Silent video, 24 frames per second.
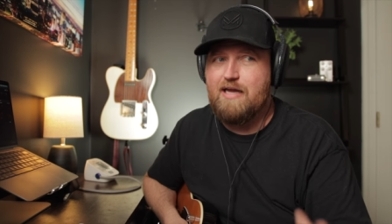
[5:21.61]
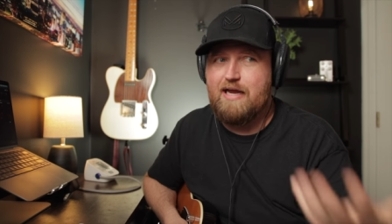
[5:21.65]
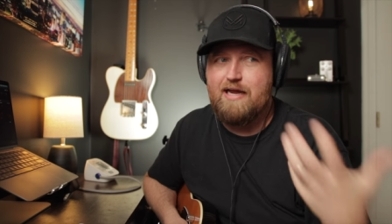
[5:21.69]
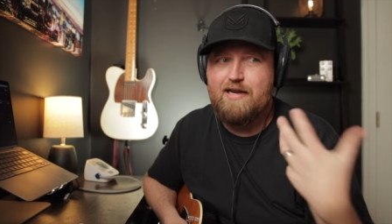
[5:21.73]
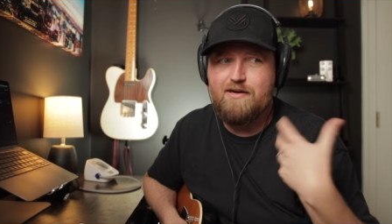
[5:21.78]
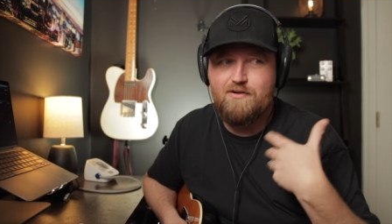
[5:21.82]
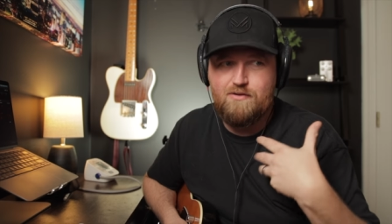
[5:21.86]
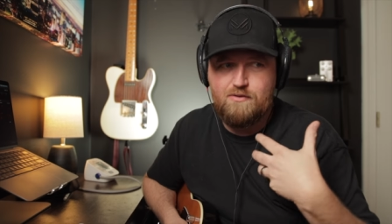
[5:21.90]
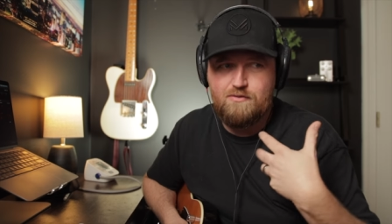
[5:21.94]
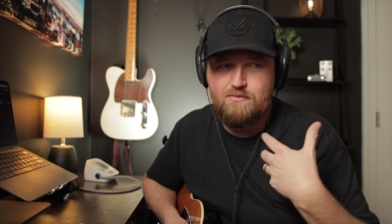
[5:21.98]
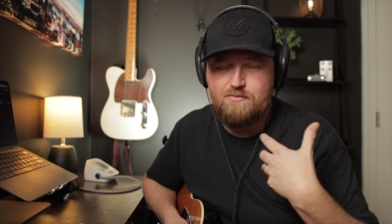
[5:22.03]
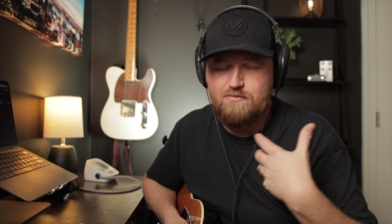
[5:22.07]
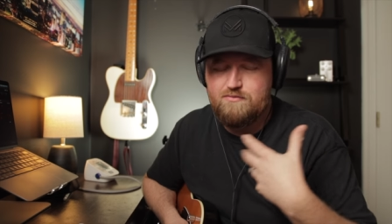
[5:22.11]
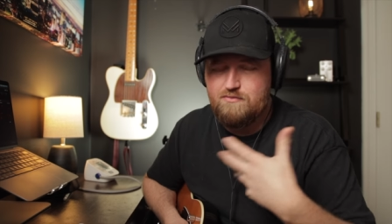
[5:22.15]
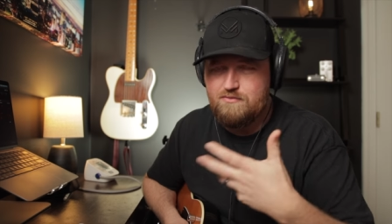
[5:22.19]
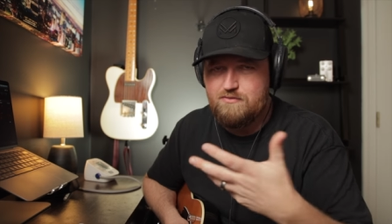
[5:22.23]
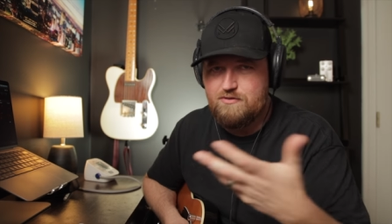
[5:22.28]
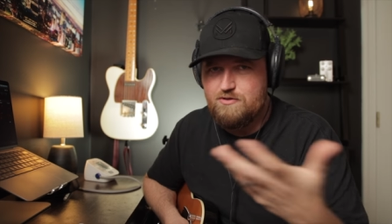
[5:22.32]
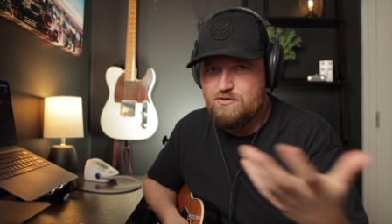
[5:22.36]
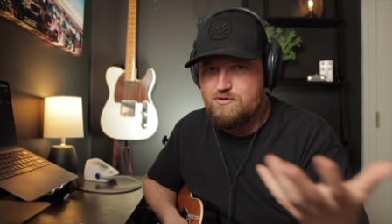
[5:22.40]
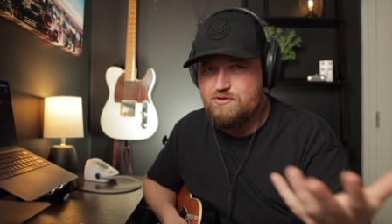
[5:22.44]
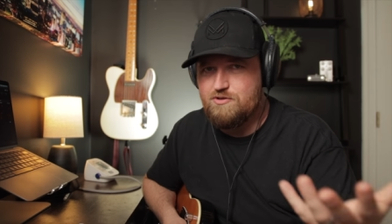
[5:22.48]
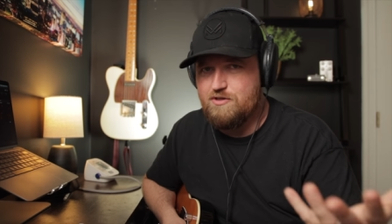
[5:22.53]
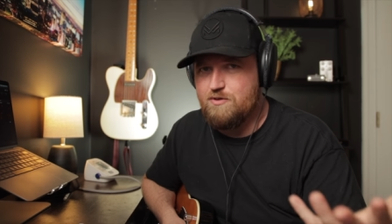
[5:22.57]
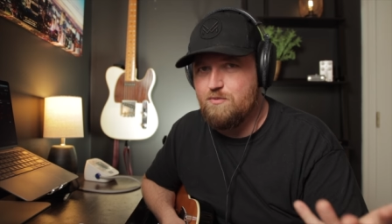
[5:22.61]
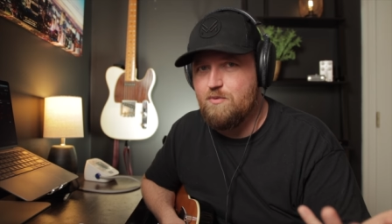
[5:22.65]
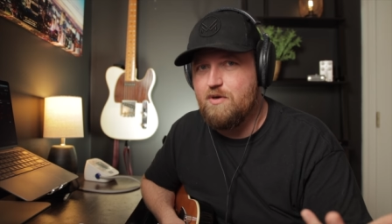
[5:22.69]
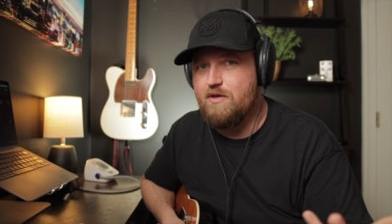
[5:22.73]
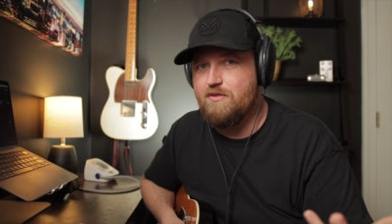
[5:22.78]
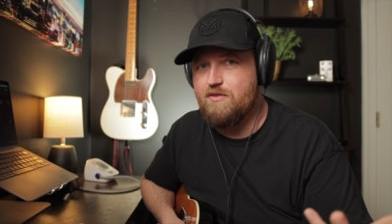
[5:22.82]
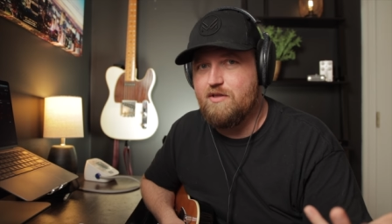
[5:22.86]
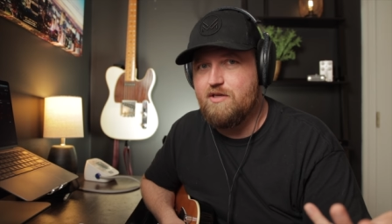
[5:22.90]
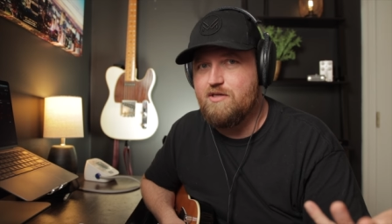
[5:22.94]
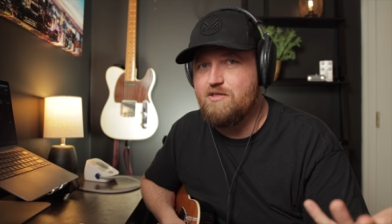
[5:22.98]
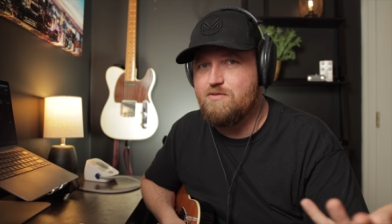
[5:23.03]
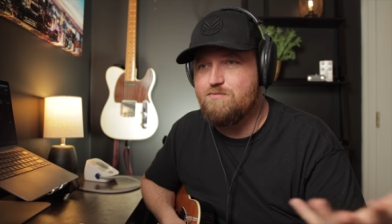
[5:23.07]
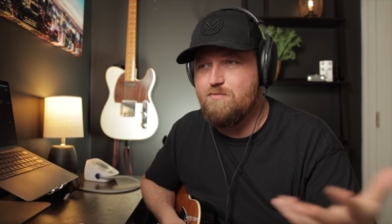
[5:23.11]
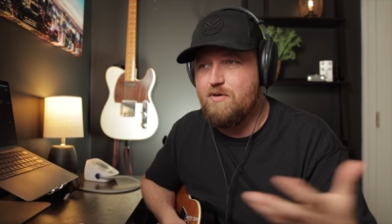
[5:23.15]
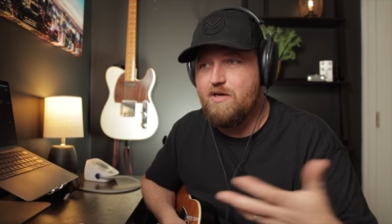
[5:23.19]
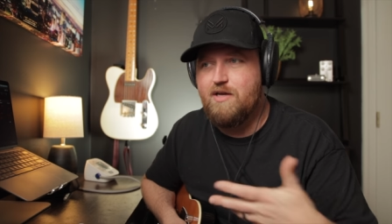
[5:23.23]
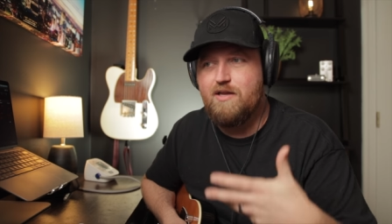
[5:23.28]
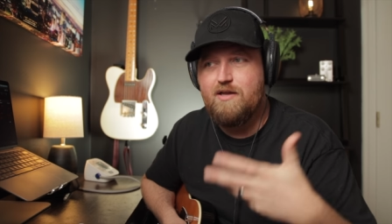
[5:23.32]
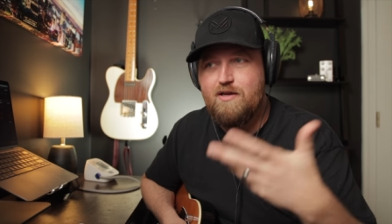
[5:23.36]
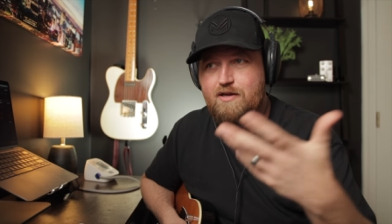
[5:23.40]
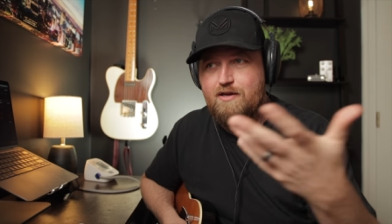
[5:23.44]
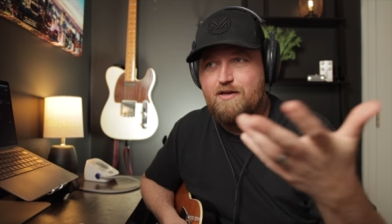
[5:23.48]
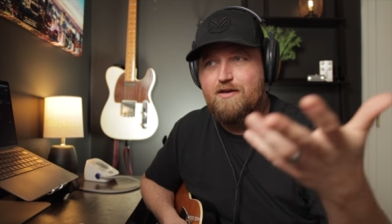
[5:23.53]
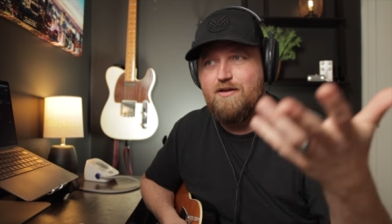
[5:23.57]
I don't usually want these, but